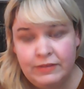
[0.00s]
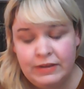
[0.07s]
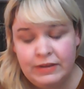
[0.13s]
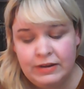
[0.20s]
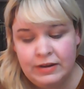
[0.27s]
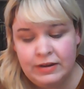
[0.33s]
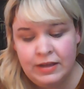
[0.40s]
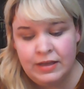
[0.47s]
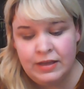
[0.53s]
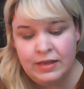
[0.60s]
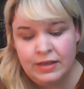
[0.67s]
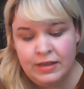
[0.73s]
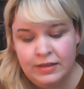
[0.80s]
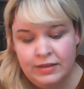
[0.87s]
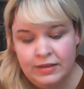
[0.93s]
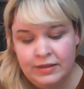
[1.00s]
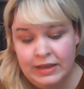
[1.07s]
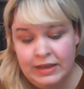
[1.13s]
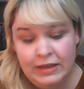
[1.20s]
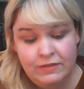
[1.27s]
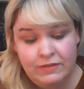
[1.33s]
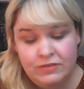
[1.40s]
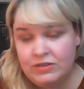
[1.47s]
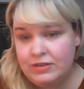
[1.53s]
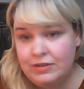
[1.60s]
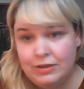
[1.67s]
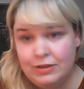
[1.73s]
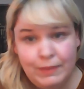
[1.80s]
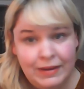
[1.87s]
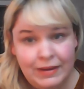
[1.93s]
And even just
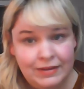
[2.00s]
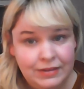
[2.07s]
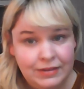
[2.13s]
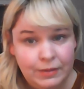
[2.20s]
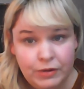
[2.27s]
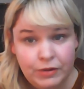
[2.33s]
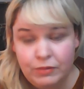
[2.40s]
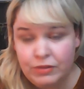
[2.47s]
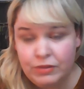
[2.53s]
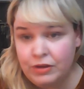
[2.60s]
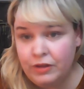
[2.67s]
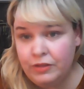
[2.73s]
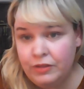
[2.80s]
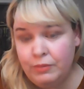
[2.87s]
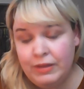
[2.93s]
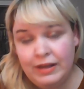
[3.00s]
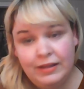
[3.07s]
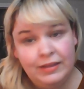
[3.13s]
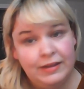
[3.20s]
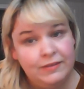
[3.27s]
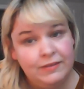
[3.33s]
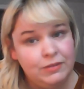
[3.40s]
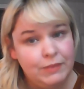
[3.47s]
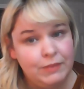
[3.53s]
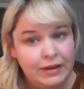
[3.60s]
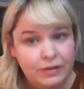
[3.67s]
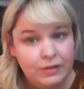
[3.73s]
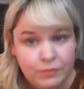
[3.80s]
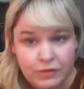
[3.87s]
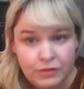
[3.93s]
this past summer with all the Black Lives
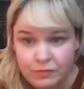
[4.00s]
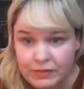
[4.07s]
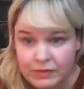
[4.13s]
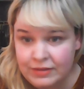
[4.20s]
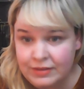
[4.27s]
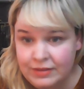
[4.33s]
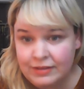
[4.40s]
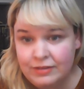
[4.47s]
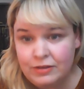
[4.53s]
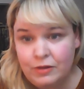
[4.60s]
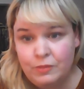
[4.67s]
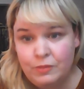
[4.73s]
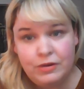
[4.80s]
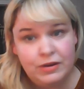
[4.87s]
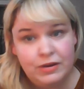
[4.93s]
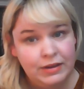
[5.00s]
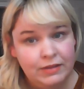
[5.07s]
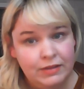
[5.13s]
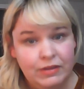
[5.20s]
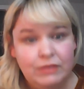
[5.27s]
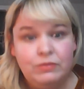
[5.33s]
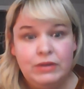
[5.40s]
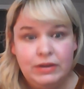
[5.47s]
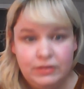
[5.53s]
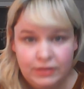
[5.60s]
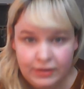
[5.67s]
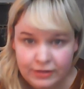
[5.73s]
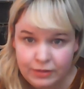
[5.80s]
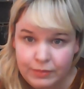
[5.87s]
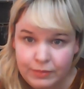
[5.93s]
Matter movements, like so many, and we
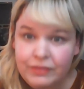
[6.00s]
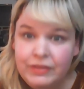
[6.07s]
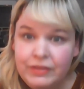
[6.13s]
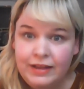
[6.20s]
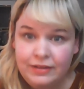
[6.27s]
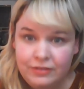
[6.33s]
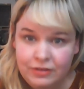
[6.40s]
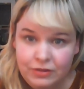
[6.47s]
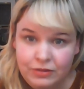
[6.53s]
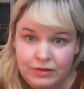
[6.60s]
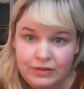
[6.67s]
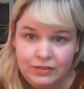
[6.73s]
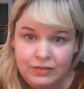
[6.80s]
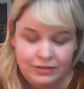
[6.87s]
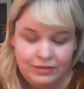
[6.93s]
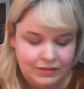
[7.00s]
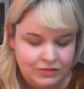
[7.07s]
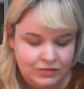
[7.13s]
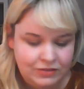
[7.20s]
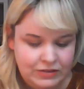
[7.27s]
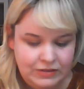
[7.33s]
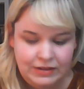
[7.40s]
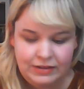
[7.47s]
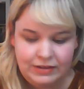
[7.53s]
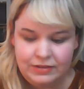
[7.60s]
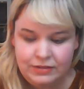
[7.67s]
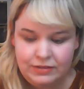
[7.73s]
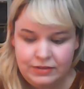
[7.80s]
talked about that too in the sessions, like